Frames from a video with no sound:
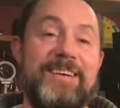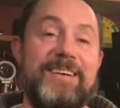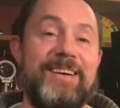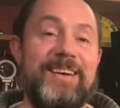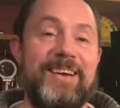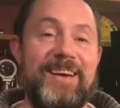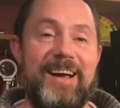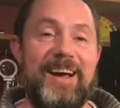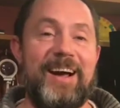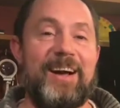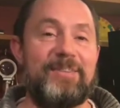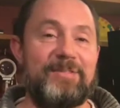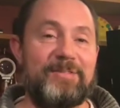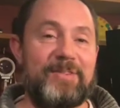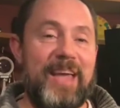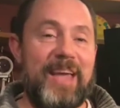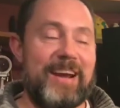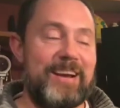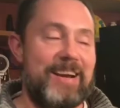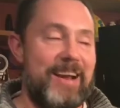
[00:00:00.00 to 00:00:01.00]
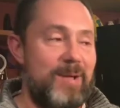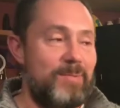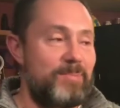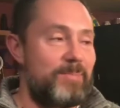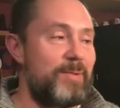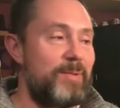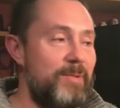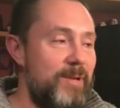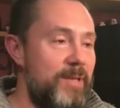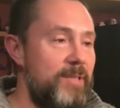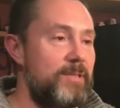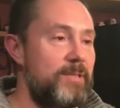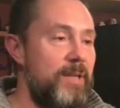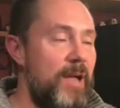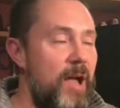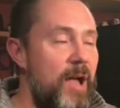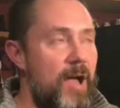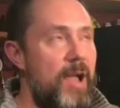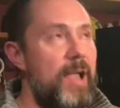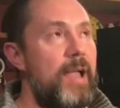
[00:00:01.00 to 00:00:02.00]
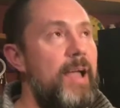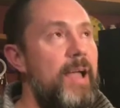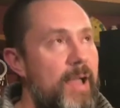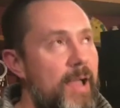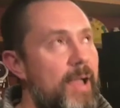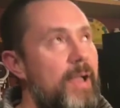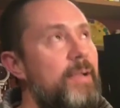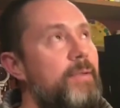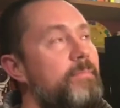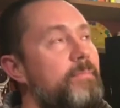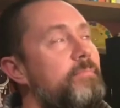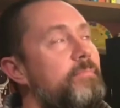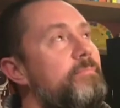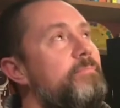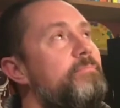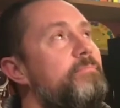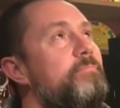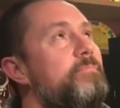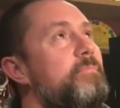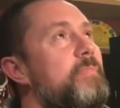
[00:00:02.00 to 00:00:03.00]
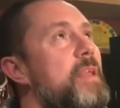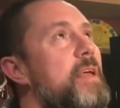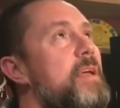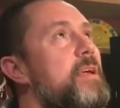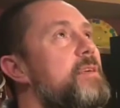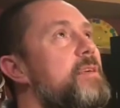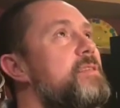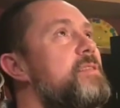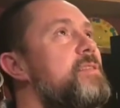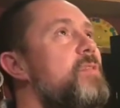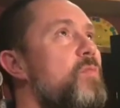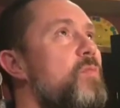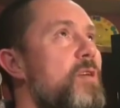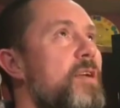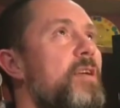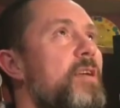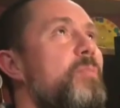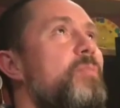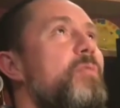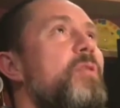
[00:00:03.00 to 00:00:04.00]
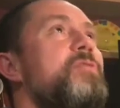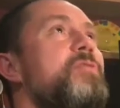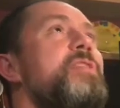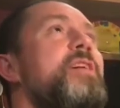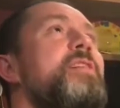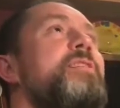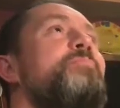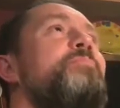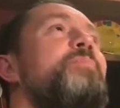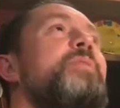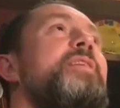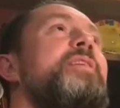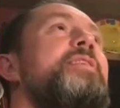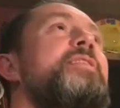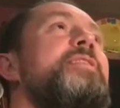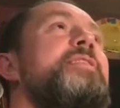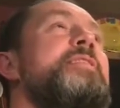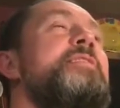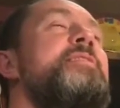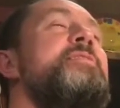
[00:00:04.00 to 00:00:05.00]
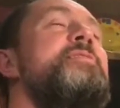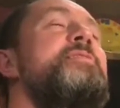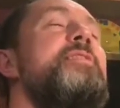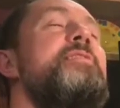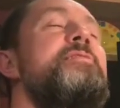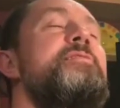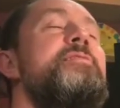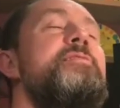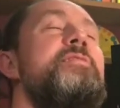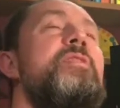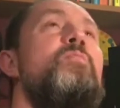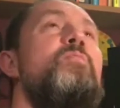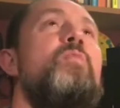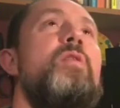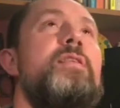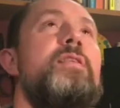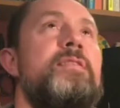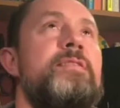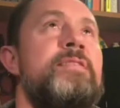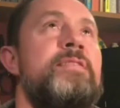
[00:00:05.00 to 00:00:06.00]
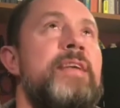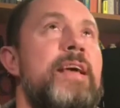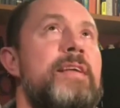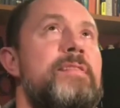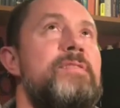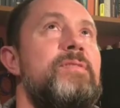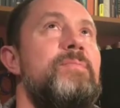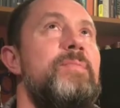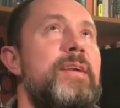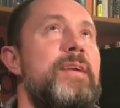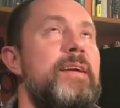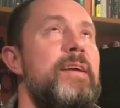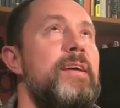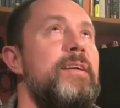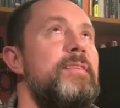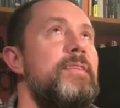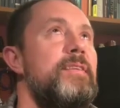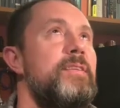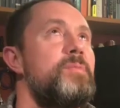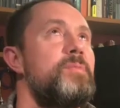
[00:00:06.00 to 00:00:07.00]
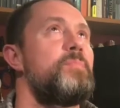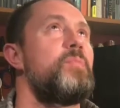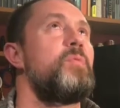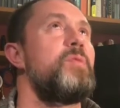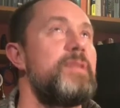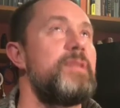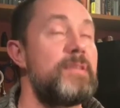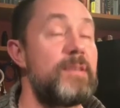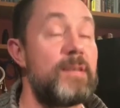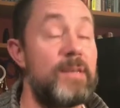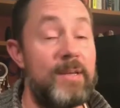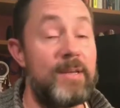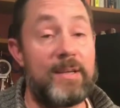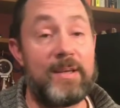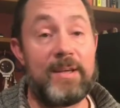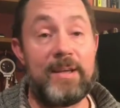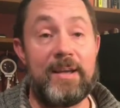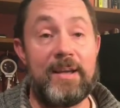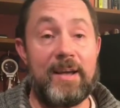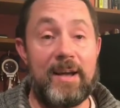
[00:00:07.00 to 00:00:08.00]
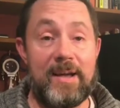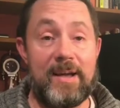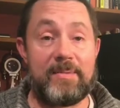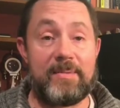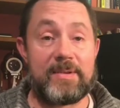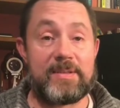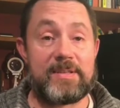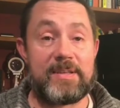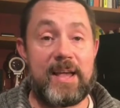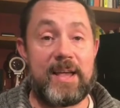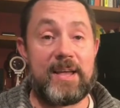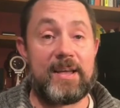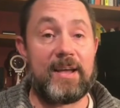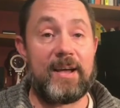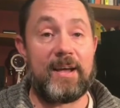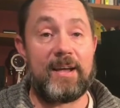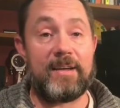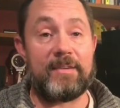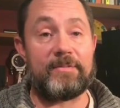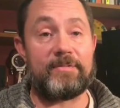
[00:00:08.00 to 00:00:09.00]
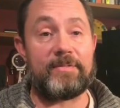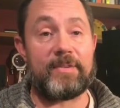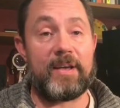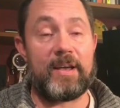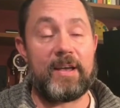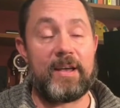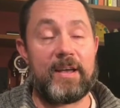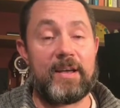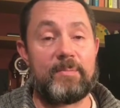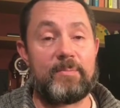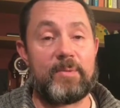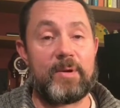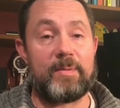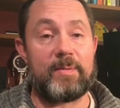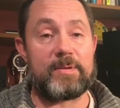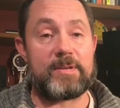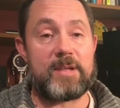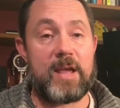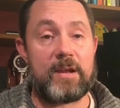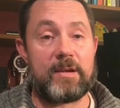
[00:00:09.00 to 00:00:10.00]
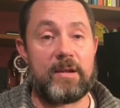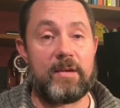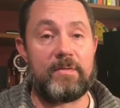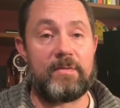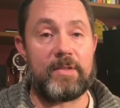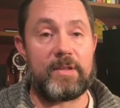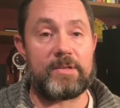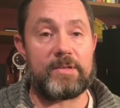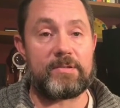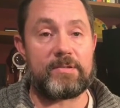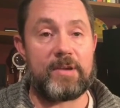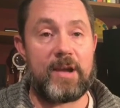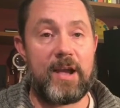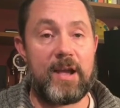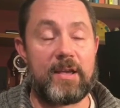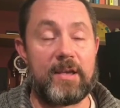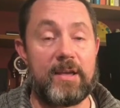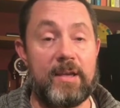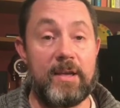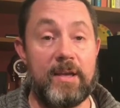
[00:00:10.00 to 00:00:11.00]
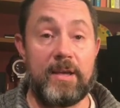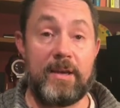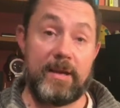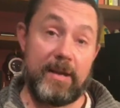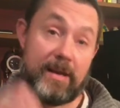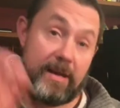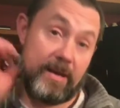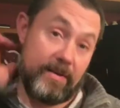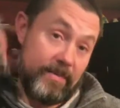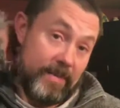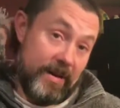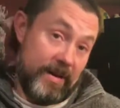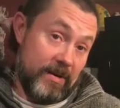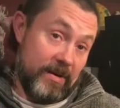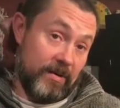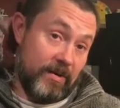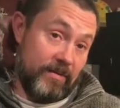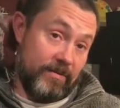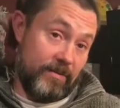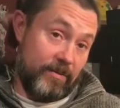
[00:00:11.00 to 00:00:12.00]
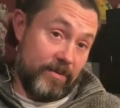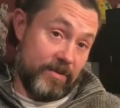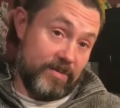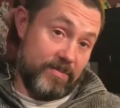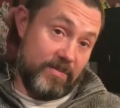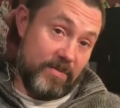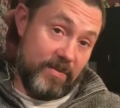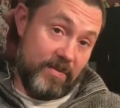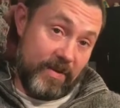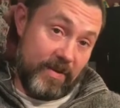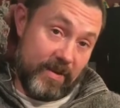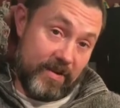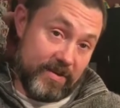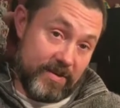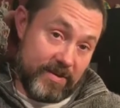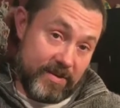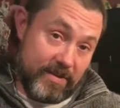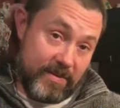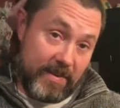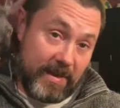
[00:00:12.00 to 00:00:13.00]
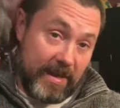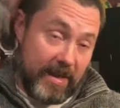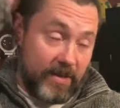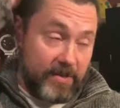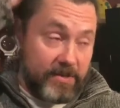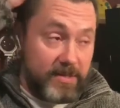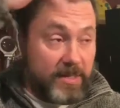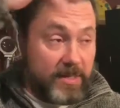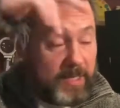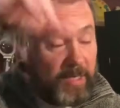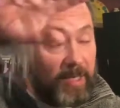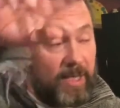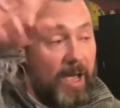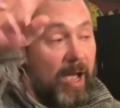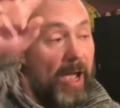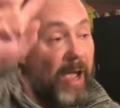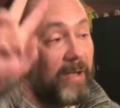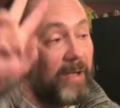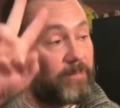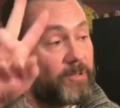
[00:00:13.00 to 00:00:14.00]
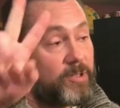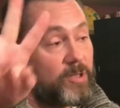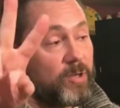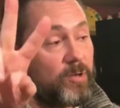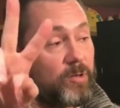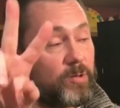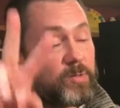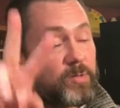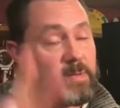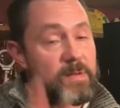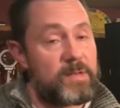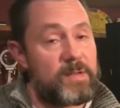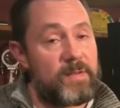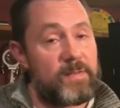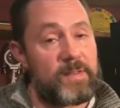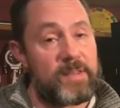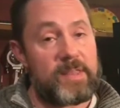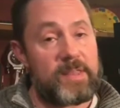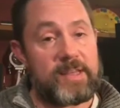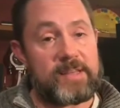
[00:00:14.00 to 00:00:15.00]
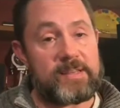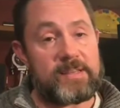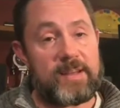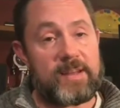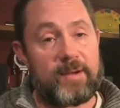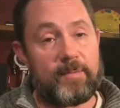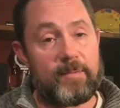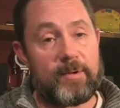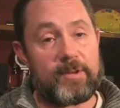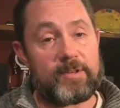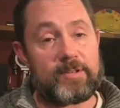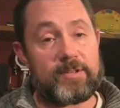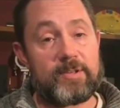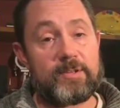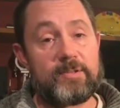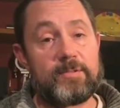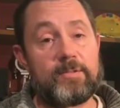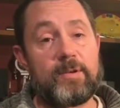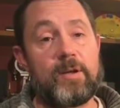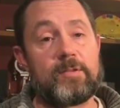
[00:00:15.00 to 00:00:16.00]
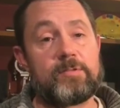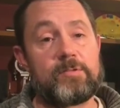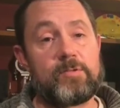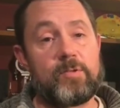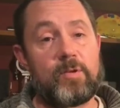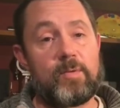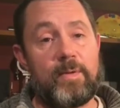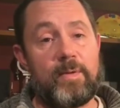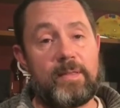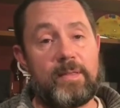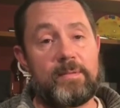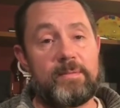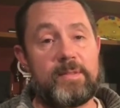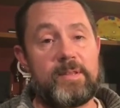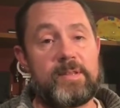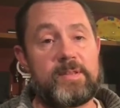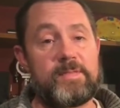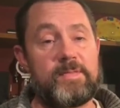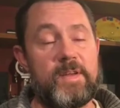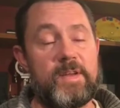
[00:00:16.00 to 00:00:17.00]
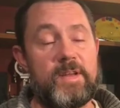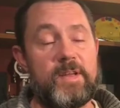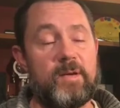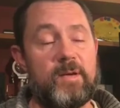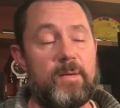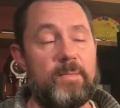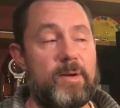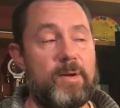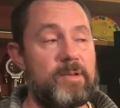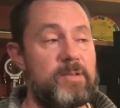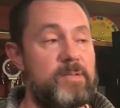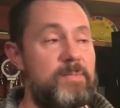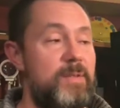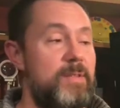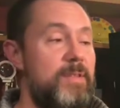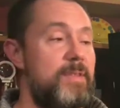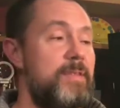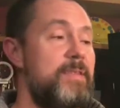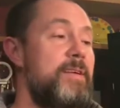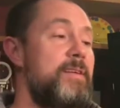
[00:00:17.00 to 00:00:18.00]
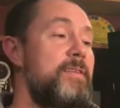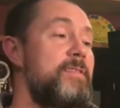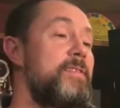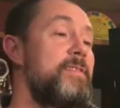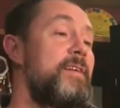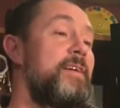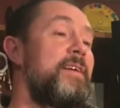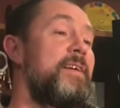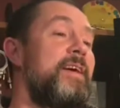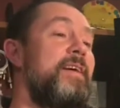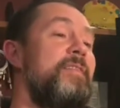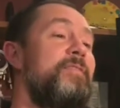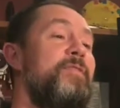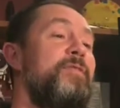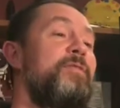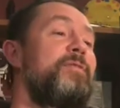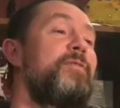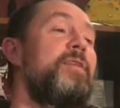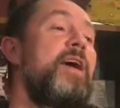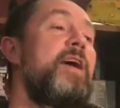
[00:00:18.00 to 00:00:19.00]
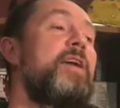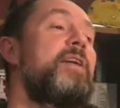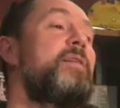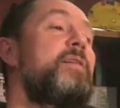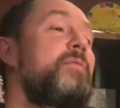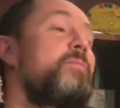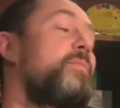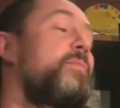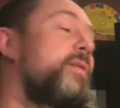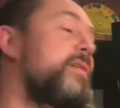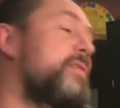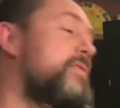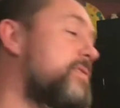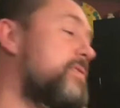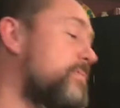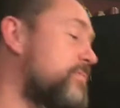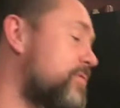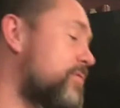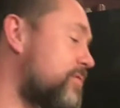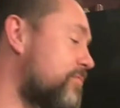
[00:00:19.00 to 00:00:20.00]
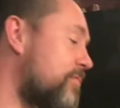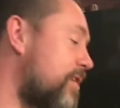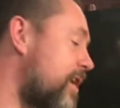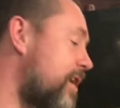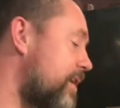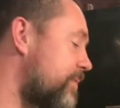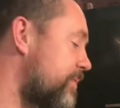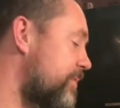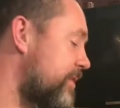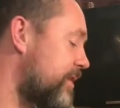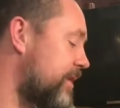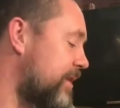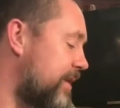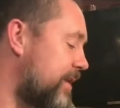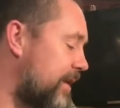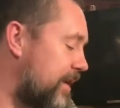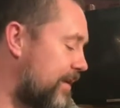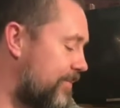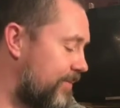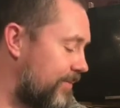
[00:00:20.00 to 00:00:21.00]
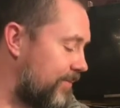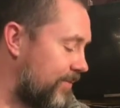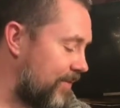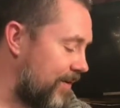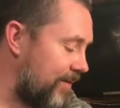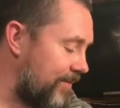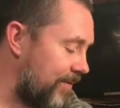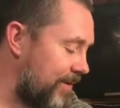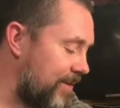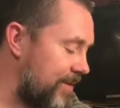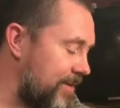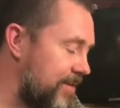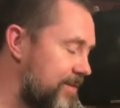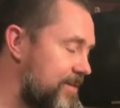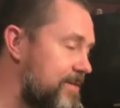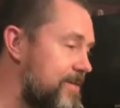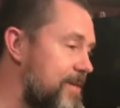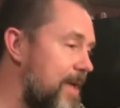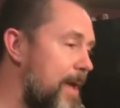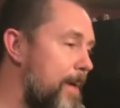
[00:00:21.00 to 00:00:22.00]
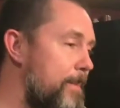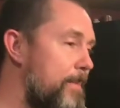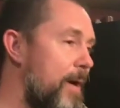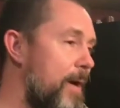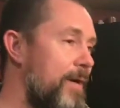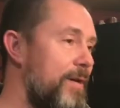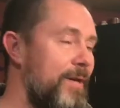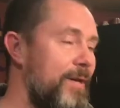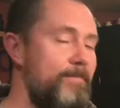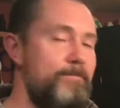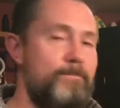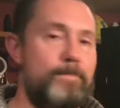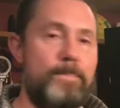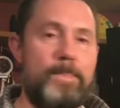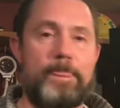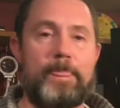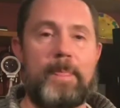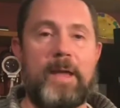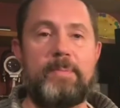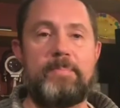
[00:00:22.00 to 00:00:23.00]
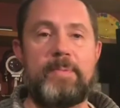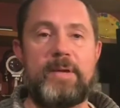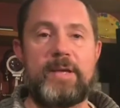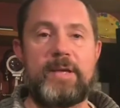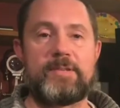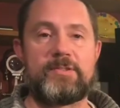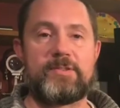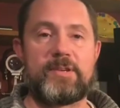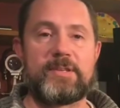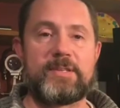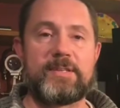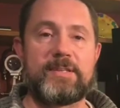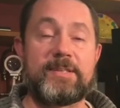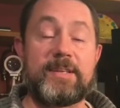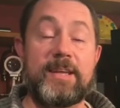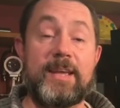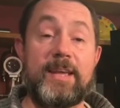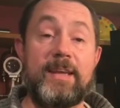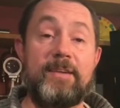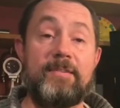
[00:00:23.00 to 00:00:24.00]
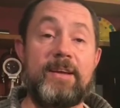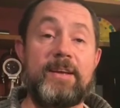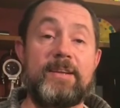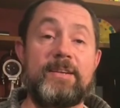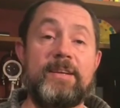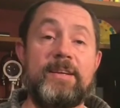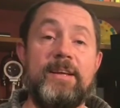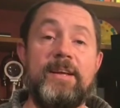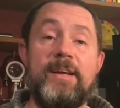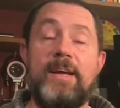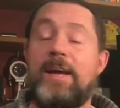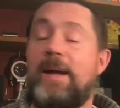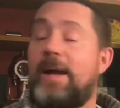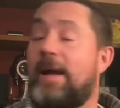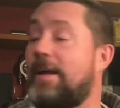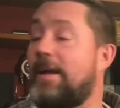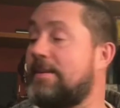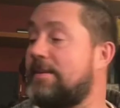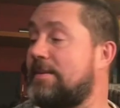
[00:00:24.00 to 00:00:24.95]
of Can an Album Be Written? I am still working on a project, but it is somewhat dead to me at this point. I must say, I've pretty much had enough of this track and looking forward to moving on to something else. I have two specific things that I want to do. I'll talk about them in this video amongst some other things. If you like it, please subscribe. If you have anything to say about it, I'd be interested to hear it. And